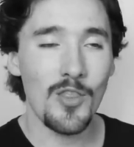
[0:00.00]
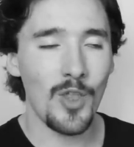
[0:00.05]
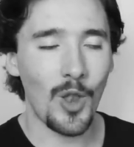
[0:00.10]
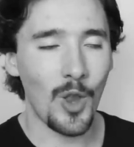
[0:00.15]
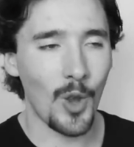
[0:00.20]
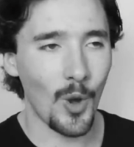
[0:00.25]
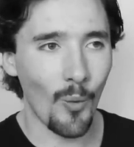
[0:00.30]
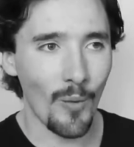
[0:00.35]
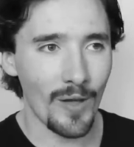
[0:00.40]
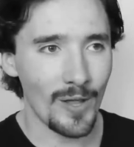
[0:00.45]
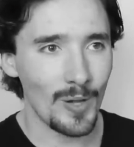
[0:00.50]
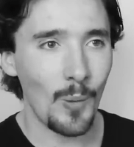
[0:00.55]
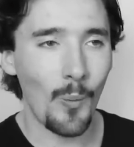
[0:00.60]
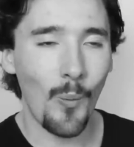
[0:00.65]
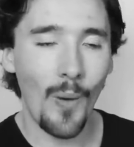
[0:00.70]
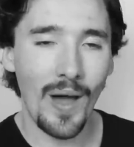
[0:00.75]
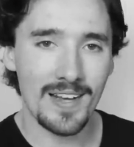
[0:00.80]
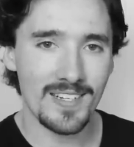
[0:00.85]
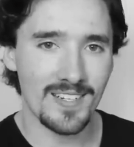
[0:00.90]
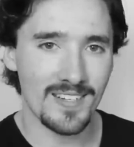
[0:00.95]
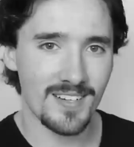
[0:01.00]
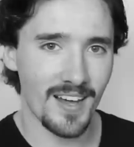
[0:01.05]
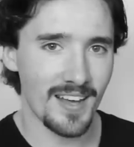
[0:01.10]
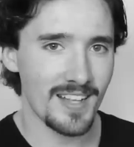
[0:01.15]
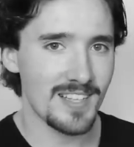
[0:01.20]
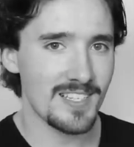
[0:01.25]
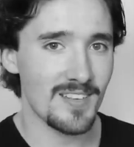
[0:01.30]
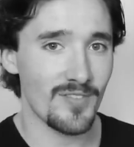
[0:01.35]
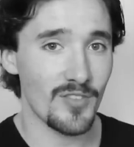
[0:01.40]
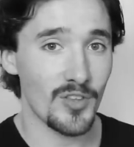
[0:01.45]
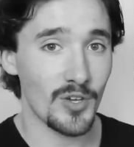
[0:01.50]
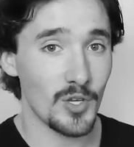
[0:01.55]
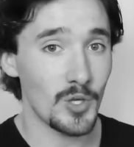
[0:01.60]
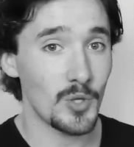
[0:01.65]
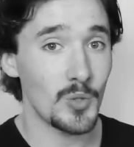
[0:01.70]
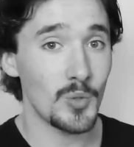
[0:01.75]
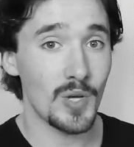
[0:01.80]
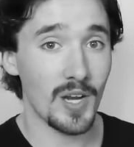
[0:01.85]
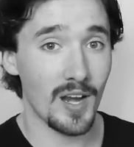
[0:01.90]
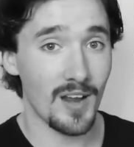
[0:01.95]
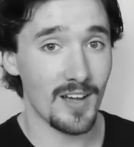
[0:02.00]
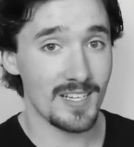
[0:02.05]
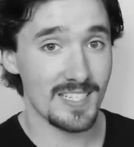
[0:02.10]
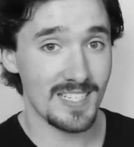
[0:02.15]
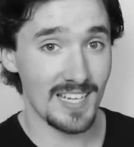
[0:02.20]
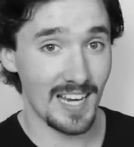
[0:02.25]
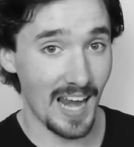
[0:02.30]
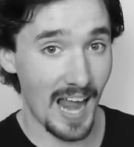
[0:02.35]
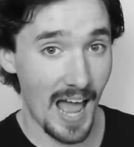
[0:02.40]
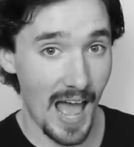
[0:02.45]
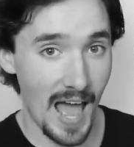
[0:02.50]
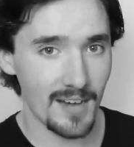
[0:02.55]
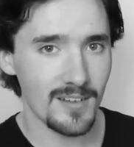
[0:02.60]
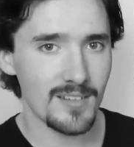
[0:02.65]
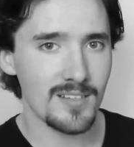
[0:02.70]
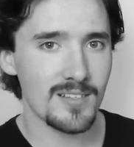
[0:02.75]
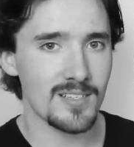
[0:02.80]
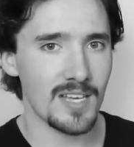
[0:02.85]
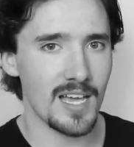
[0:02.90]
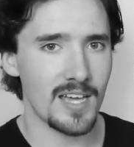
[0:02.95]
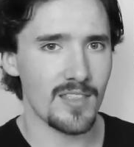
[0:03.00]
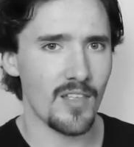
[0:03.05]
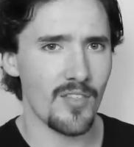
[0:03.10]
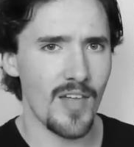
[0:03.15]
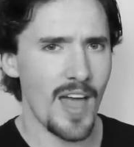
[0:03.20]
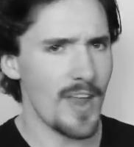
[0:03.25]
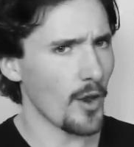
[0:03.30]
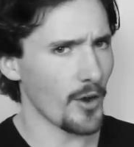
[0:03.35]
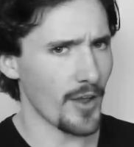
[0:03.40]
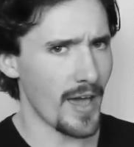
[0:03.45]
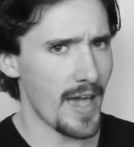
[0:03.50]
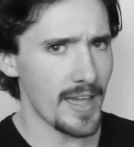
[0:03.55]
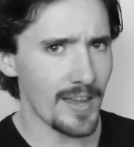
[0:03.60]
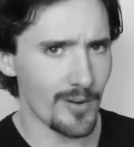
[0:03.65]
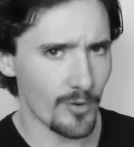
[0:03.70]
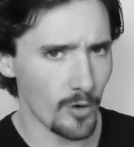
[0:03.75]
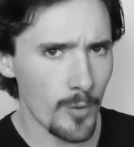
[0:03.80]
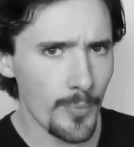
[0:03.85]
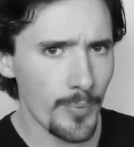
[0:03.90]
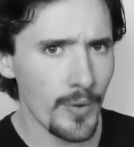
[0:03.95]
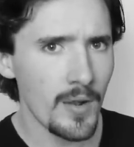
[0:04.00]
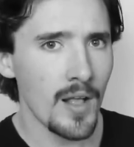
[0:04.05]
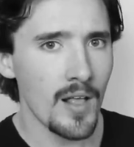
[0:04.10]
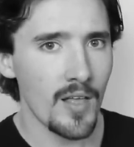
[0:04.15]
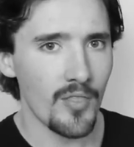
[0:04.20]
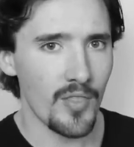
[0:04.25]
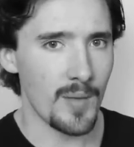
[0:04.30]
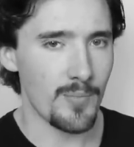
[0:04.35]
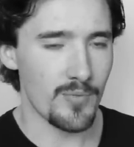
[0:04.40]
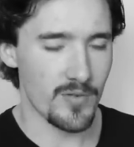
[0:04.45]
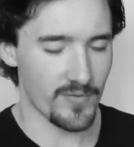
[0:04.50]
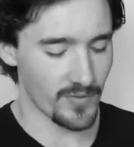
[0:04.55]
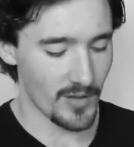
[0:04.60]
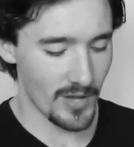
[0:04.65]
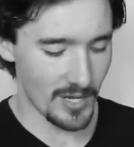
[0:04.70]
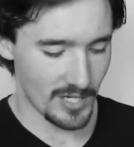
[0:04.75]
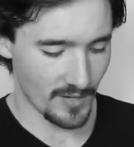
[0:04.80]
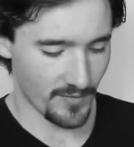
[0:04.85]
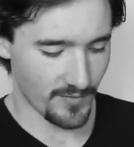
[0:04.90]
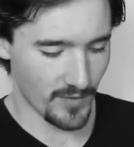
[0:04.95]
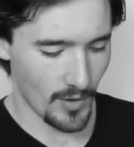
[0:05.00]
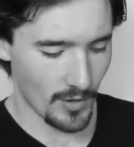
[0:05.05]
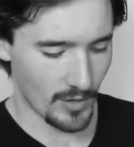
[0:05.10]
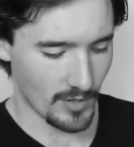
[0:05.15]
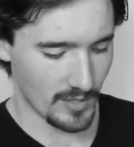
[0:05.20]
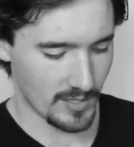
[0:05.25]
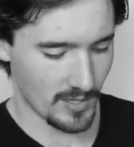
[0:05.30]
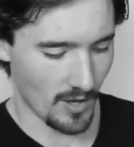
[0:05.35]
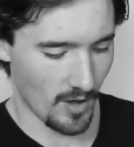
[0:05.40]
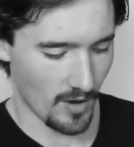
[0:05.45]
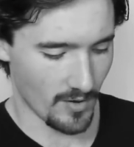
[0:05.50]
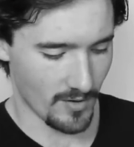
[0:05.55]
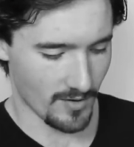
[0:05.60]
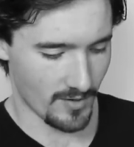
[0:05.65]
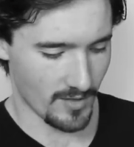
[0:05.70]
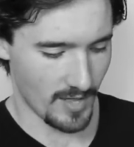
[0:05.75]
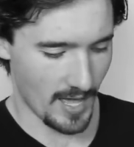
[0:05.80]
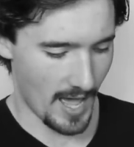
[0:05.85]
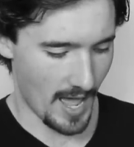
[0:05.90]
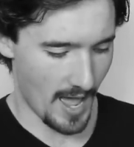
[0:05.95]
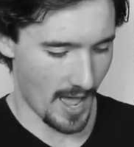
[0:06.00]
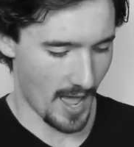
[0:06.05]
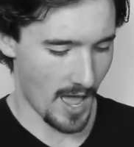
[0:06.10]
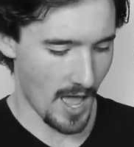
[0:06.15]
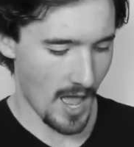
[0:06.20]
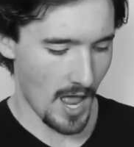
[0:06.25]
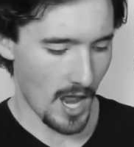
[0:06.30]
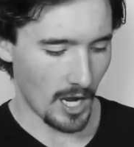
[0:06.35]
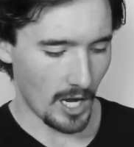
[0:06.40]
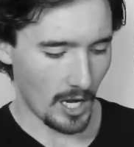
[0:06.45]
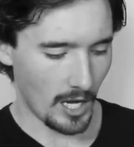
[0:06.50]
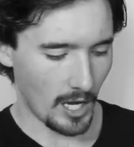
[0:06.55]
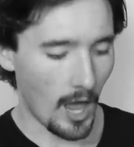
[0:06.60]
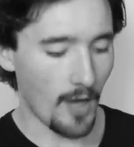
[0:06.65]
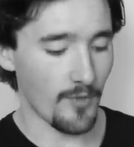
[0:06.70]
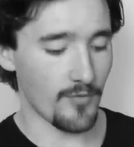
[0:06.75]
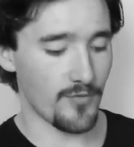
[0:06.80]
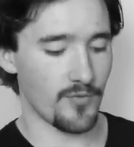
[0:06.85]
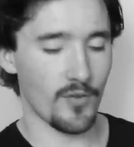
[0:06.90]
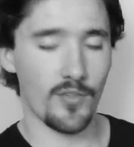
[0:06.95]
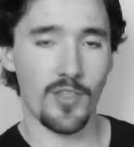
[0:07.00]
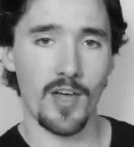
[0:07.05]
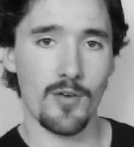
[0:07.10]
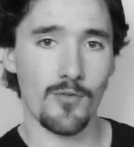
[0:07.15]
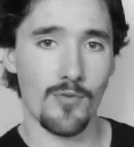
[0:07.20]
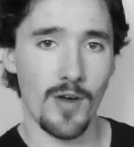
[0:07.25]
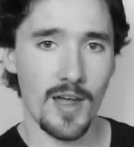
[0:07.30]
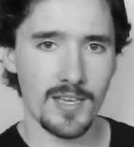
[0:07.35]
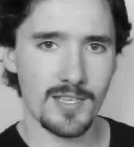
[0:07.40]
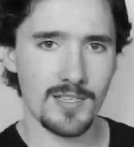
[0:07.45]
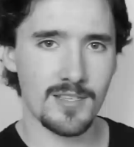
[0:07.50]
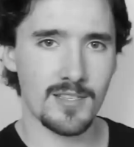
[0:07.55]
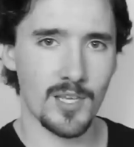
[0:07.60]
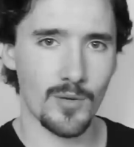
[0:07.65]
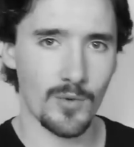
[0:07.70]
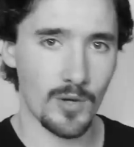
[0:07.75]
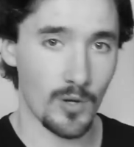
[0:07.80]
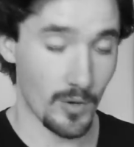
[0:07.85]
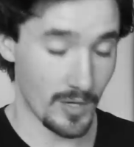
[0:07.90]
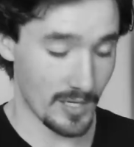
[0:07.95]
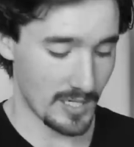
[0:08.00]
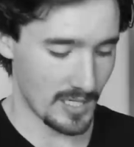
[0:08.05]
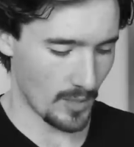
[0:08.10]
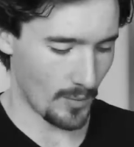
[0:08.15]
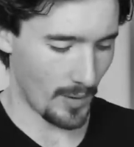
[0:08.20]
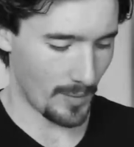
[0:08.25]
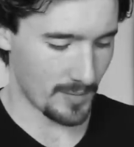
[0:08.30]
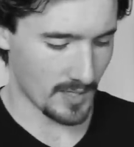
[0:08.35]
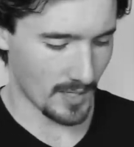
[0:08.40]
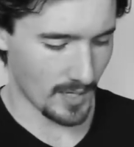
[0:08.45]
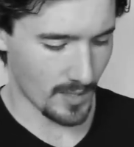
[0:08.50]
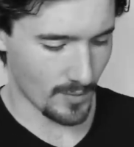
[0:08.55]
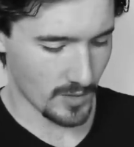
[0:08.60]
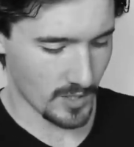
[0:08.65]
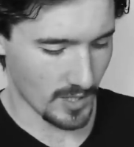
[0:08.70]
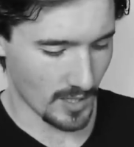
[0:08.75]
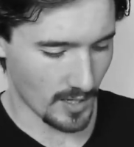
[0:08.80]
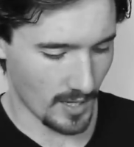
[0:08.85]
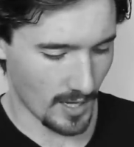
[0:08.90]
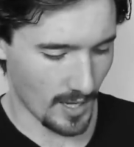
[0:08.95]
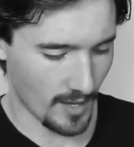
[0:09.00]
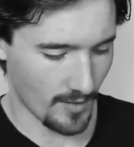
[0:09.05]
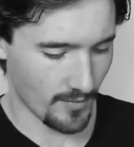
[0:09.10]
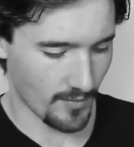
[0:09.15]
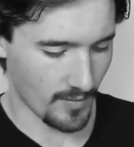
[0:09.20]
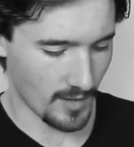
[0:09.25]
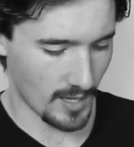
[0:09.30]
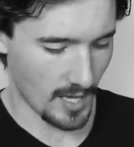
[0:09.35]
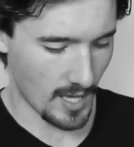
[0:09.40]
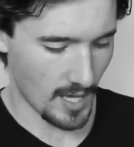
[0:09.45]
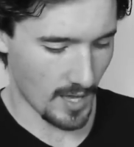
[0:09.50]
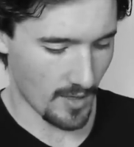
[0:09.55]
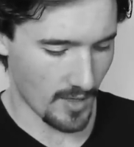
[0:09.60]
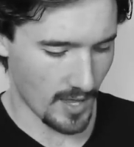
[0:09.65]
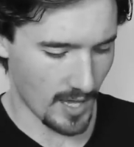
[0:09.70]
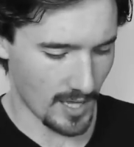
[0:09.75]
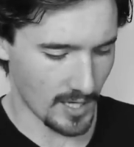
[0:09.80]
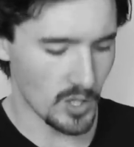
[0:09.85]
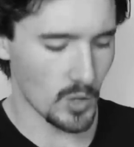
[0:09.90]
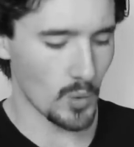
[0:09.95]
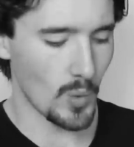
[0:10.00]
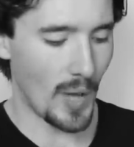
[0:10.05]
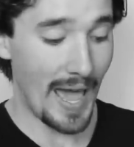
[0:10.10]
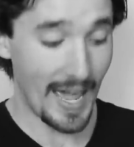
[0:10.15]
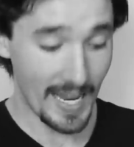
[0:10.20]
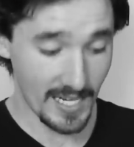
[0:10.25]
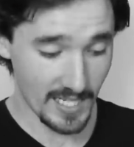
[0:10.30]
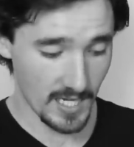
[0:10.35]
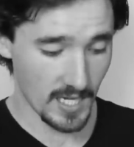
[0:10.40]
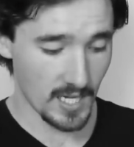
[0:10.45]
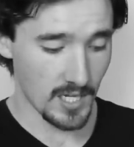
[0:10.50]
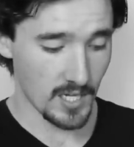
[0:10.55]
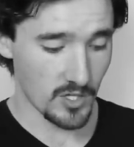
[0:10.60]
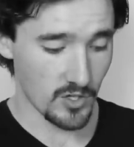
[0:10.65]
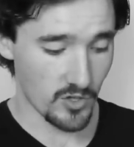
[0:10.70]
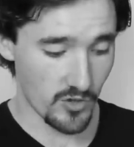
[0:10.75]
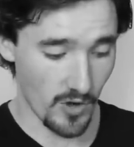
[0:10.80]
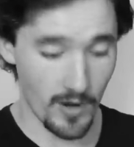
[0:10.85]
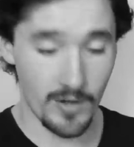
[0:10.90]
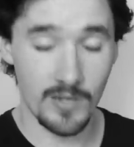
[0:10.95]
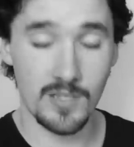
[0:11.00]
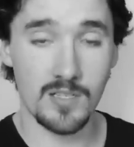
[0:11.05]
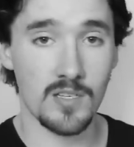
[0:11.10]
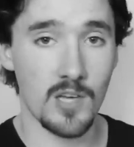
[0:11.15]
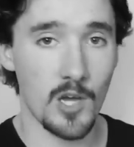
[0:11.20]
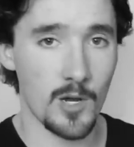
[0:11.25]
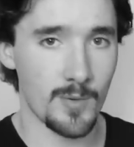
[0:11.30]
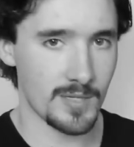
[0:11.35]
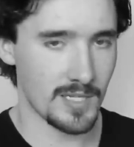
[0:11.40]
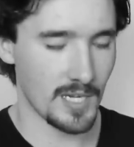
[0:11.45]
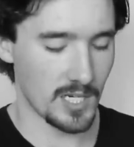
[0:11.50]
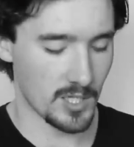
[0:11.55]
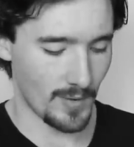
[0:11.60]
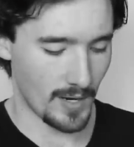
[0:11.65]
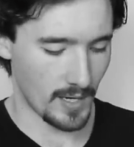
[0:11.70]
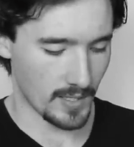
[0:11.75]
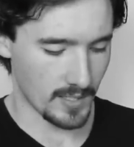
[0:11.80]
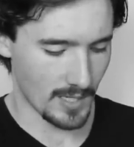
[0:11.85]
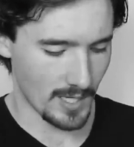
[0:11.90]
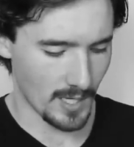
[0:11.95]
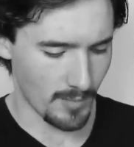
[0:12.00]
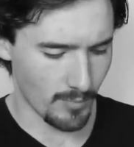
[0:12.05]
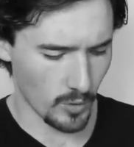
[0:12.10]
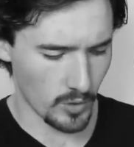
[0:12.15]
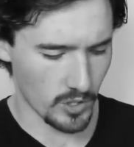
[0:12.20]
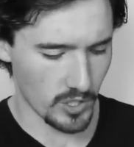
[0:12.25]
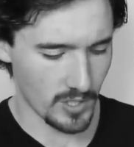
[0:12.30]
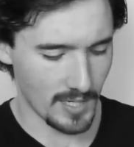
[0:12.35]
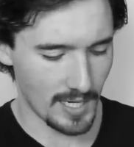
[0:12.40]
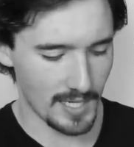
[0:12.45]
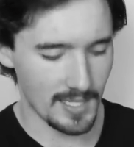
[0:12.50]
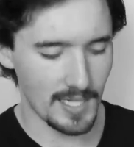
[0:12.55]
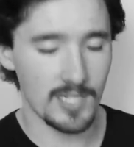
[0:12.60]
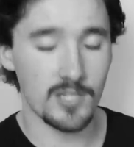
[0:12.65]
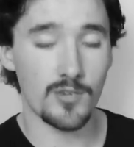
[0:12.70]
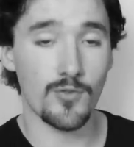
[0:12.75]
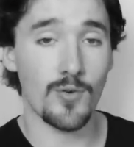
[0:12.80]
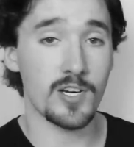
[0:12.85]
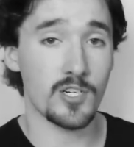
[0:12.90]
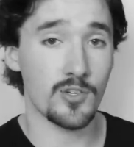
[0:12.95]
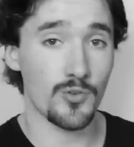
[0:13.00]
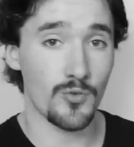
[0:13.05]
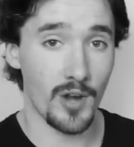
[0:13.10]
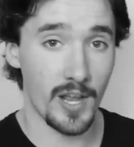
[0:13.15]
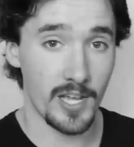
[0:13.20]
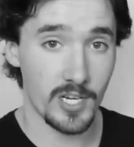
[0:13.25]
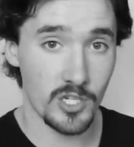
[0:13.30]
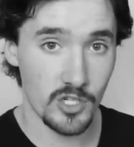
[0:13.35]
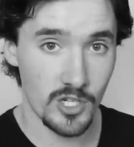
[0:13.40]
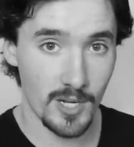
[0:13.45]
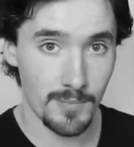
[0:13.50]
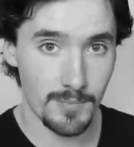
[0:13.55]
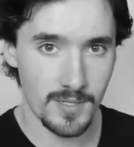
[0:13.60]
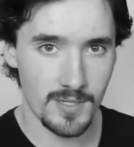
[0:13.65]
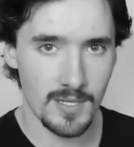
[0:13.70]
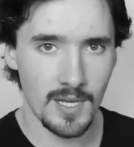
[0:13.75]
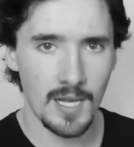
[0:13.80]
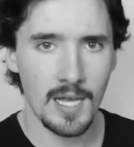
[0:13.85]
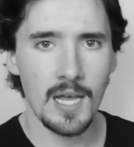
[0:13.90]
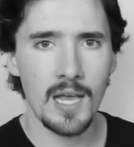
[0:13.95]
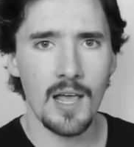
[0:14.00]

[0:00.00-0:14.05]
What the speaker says: The loyal white knights of the Ku Klux Klan say that they're not a hate group, they prefer to focus on their love for their race, though according to their website, which I have here, they do hate drugs, homosexuality, abortion, and interracial relationships.